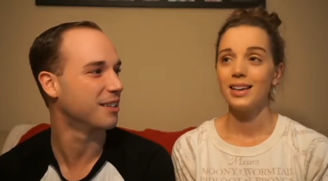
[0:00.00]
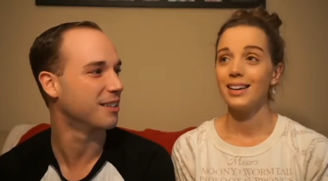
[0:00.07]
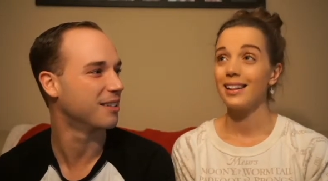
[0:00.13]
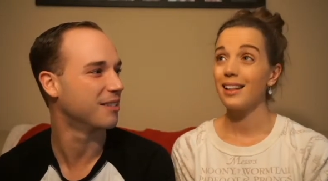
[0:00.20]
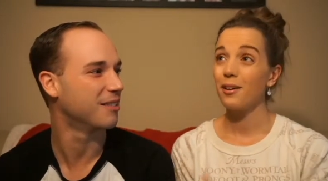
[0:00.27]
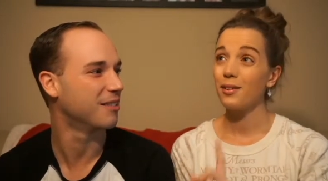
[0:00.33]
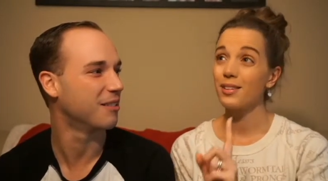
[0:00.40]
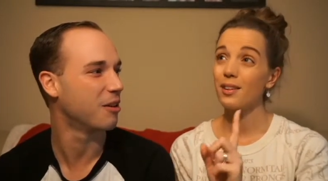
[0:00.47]

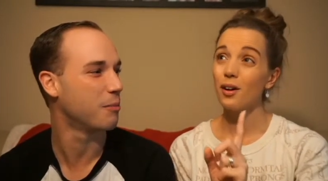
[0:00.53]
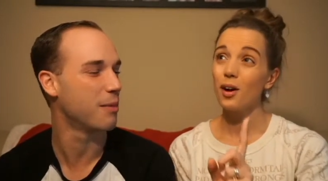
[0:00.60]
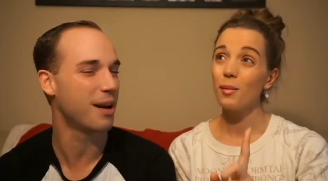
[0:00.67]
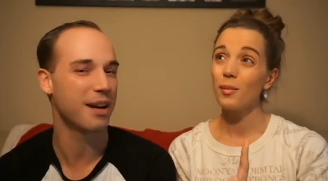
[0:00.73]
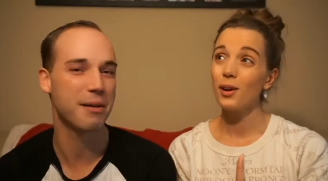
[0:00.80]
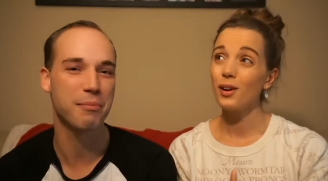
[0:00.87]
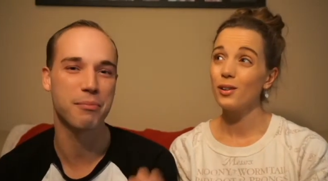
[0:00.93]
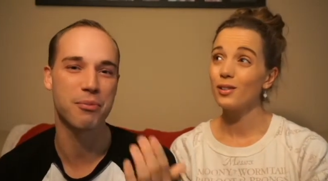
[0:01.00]
Speaker 1: did, and that was
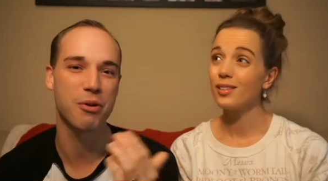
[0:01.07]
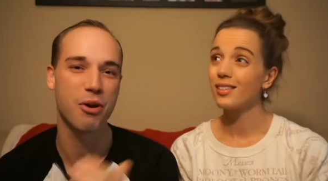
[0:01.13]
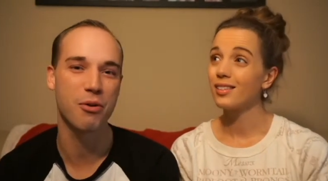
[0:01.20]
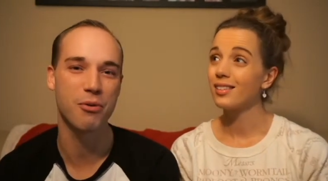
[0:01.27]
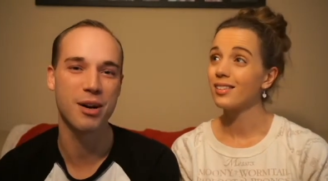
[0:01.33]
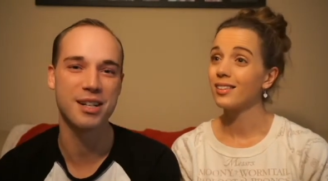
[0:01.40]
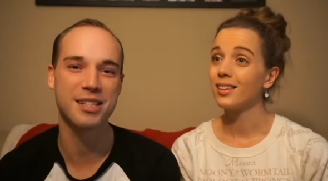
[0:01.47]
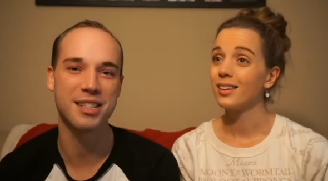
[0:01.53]
Speaker 2: almost... We met at
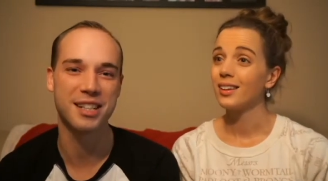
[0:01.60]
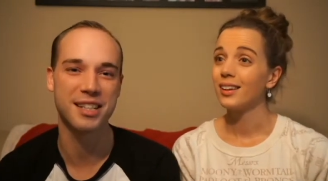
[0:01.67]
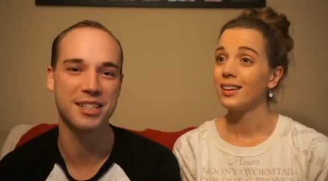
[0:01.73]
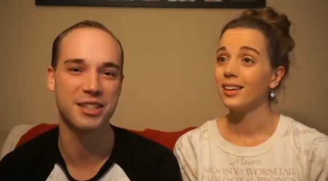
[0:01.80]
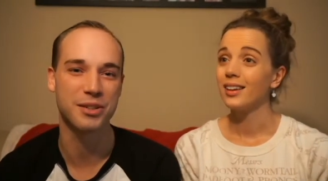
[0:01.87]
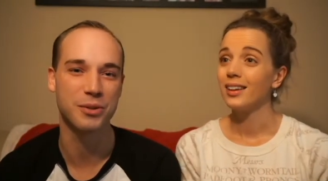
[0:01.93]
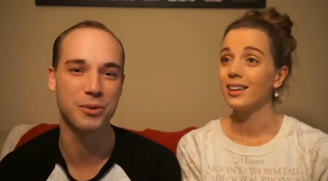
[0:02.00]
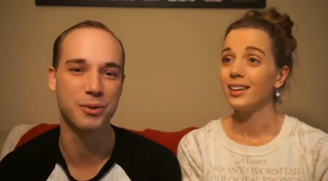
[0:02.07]
pro
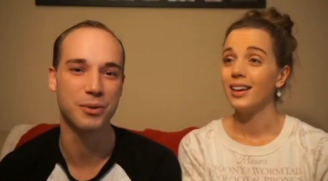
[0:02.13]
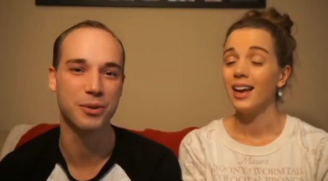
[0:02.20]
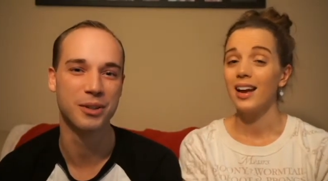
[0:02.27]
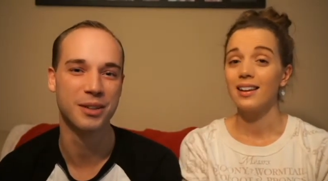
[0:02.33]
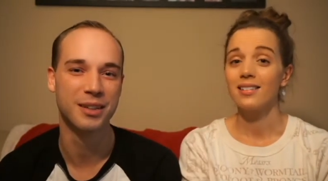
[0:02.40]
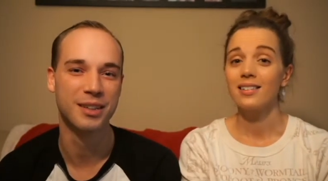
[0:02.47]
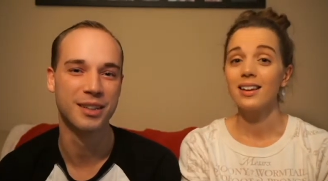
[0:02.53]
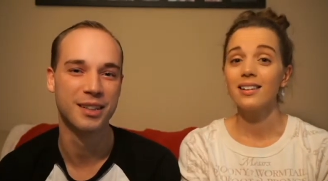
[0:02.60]
wrestling school.
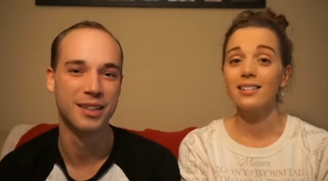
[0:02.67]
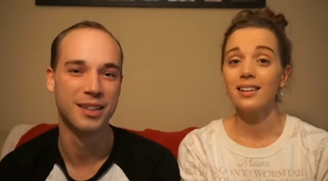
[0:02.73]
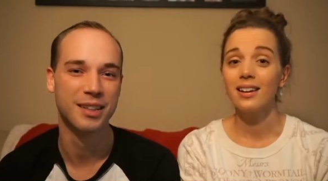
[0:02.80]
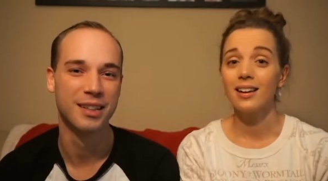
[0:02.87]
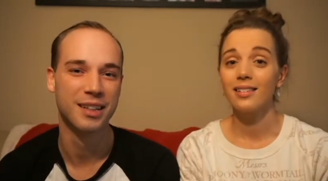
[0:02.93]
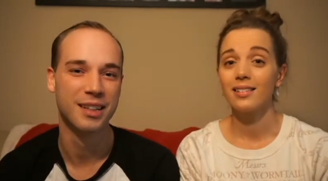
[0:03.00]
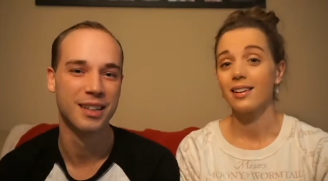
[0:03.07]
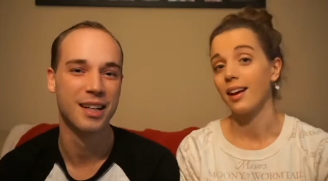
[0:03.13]
Speaker 1: Yeah, 6
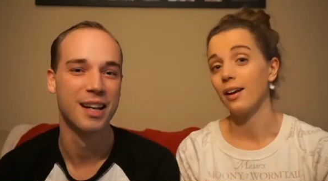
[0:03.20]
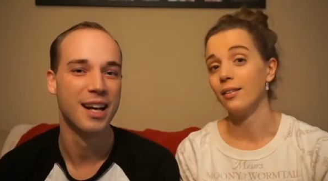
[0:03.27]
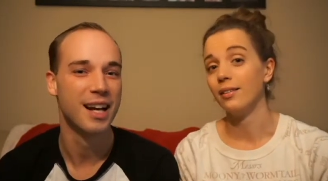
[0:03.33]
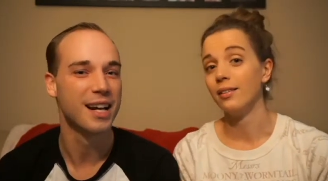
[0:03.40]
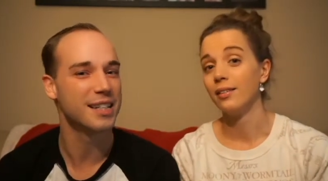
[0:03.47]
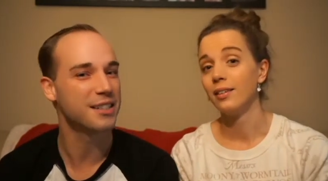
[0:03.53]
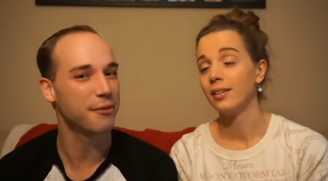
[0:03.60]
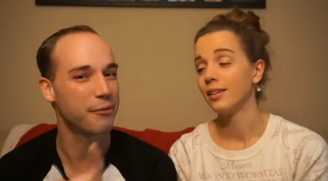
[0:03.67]
years
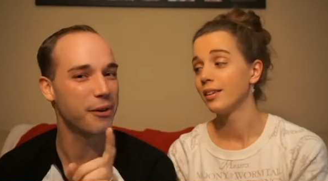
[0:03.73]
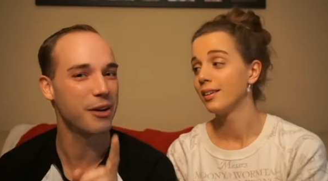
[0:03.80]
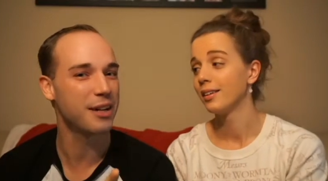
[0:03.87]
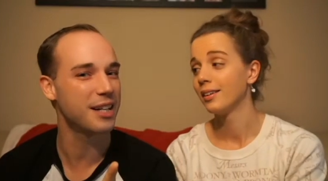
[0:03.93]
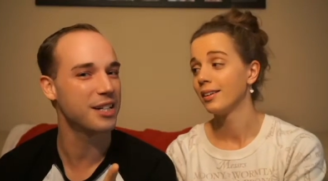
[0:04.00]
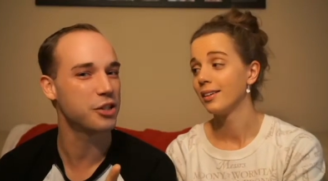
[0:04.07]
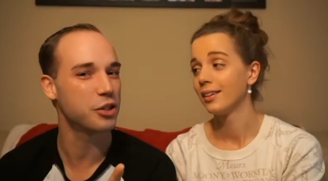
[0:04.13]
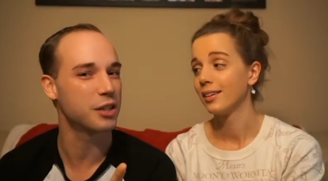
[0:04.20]
ago.
Speaker 2: It's a
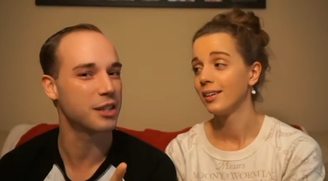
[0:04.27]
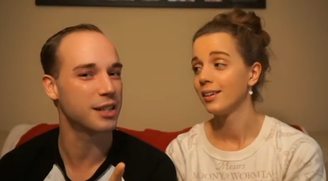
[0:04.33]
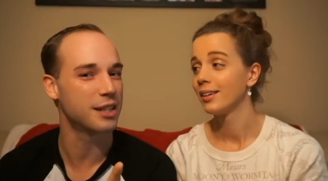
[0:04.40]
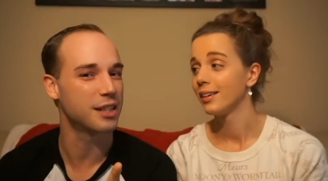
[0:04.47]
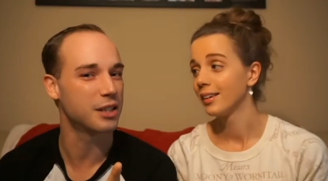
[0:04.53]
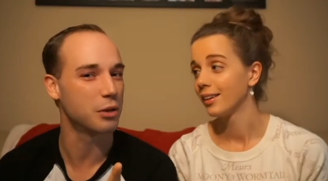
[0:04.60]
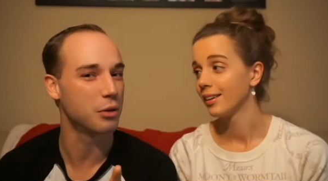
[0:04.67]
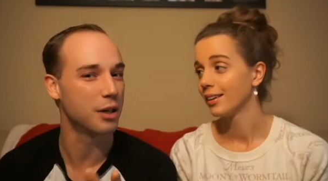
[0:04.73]
very
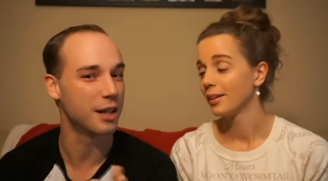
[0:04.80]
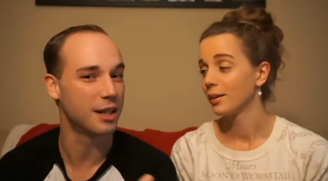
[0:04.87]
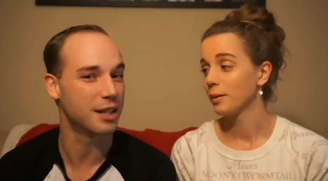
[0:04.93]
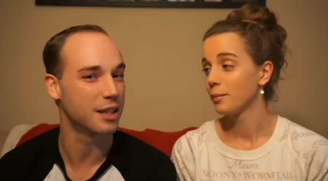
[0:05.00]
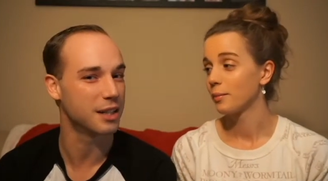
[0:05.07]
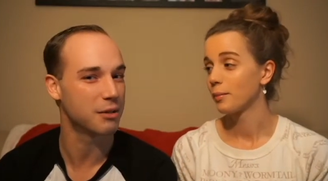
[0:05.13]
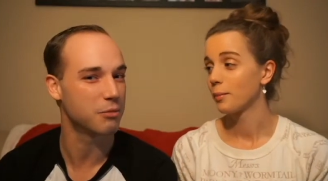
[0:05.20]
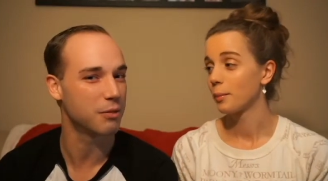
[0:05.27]
interesting story,
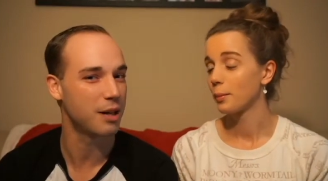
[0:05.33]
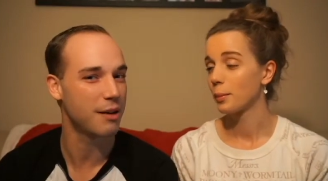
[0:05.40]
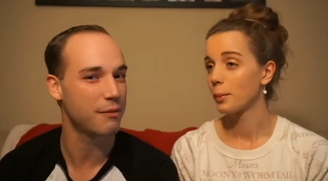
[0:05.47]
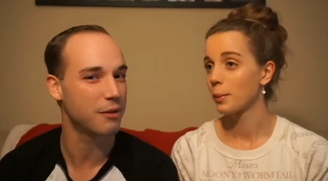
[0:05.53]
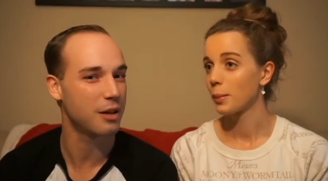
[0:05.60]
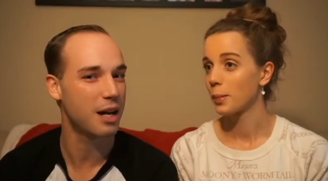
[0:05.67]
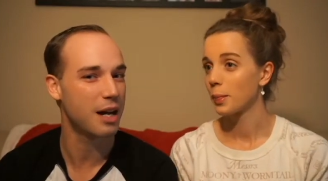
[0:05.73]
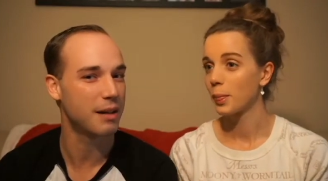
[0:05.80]
because
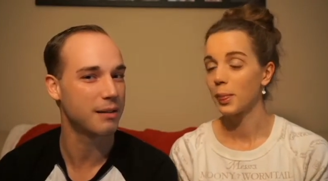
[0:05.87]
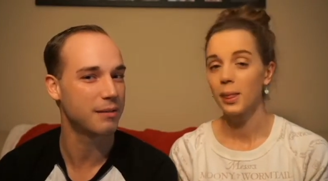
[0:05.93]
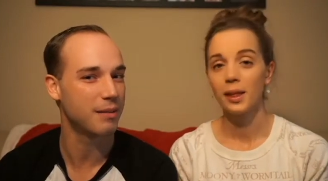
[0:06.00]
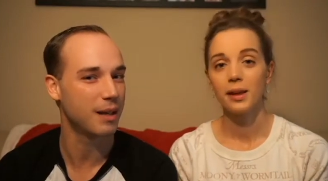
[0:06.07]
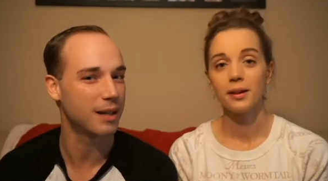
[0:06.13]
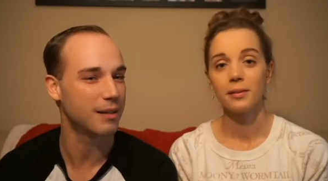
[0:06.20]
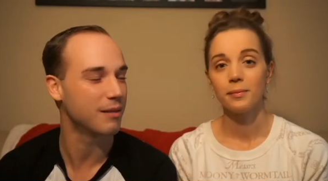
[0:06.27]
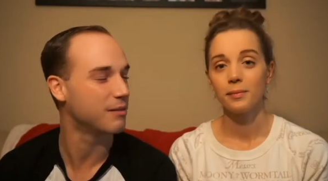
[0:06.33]
whenever I,
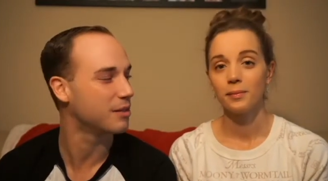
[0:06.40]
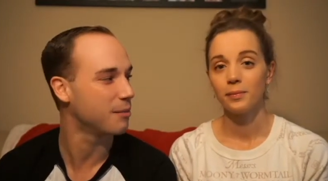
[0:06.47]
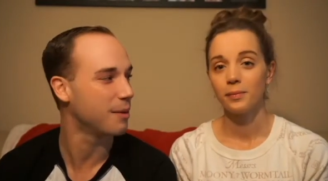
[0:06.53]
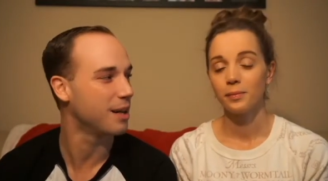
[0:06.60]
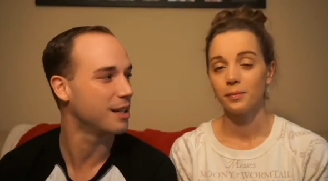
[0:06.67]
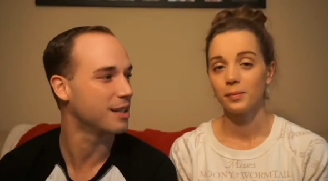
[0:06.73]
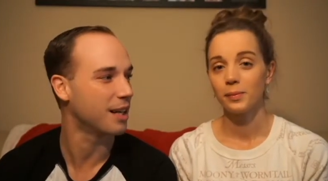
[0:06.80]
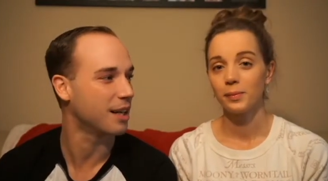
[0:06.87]
if
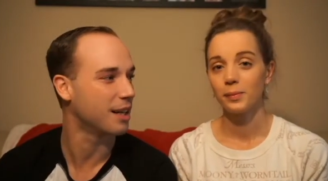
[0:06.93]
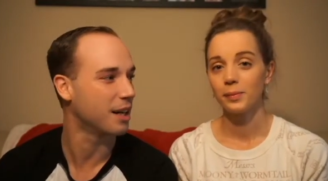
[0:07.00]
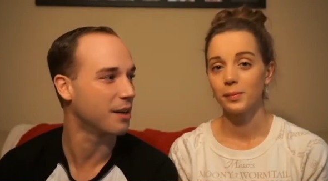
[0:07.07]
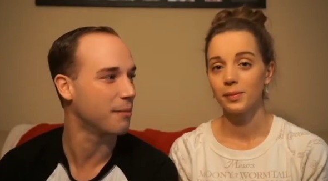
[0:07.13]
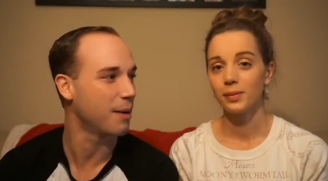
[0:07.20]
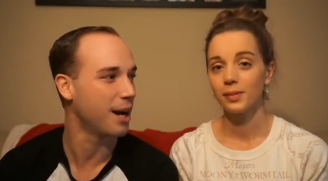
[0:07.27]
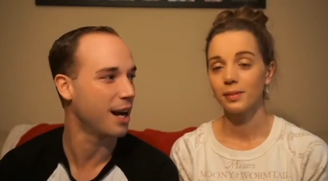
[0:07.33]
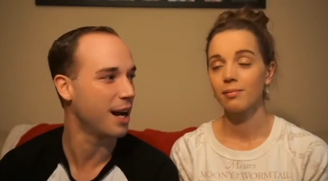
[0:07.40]
somebody's,
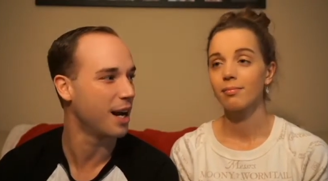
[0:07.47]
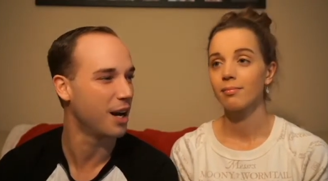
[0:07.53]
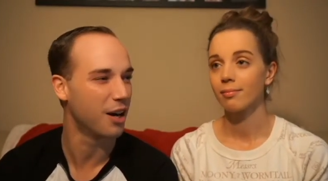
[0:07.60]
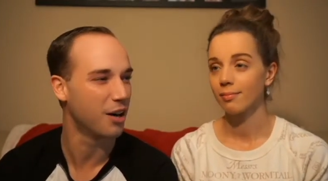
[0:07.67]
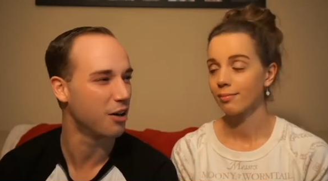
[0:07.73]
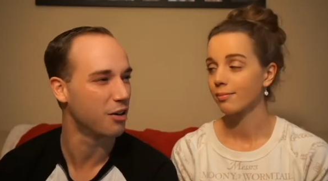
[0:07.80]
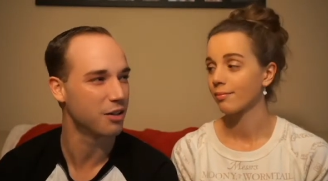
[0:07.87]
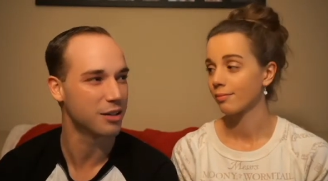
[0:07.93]
cutting my
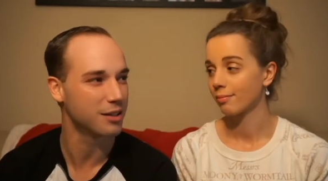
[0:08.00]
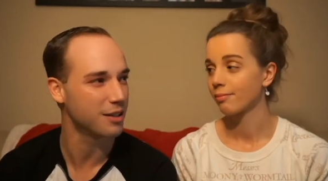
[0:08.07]
hair or